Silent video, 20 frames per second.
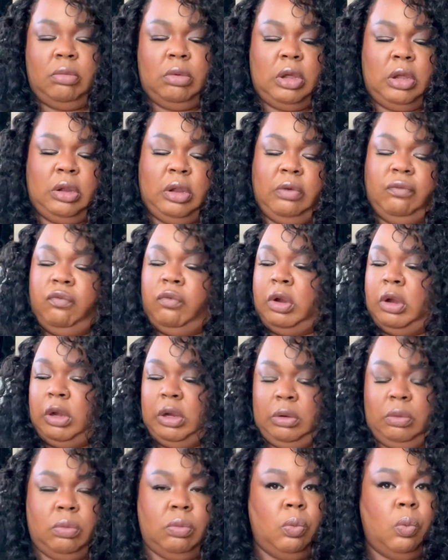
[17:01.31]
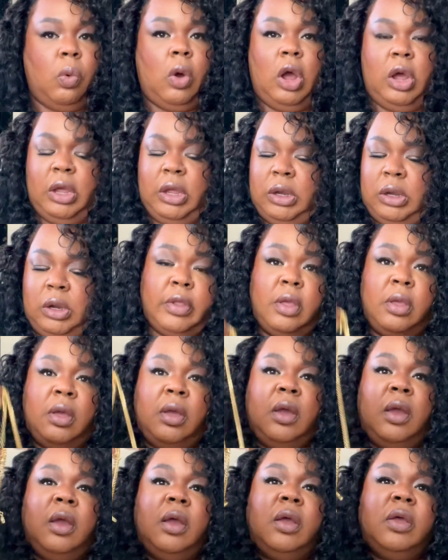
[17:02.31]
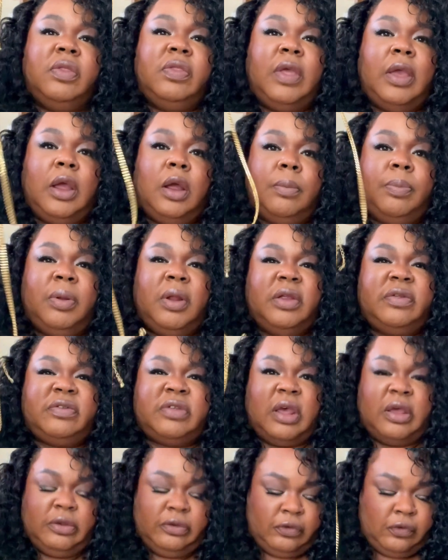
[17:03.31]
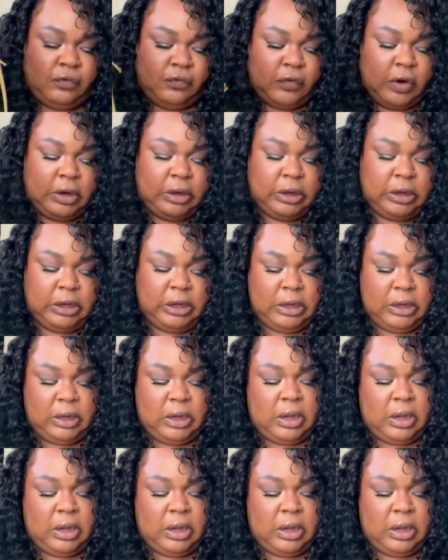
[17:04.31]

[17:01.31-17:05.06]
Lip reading: I love wearing one. They are plus size friendly,